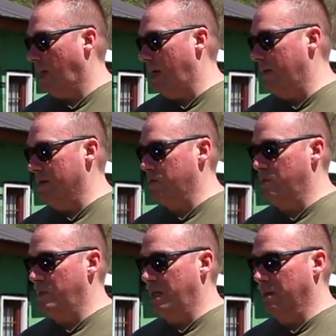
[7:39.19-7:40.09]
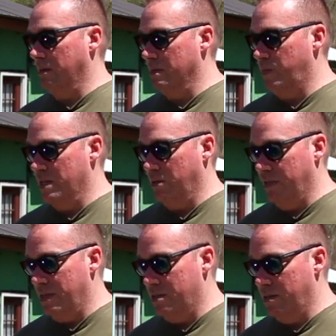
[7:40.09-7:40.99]
and this one being a little special
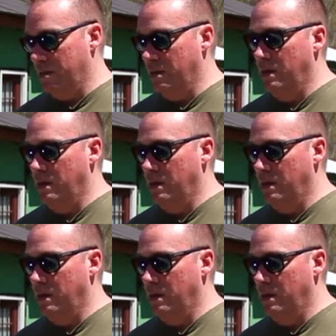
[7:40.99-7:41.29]
edition,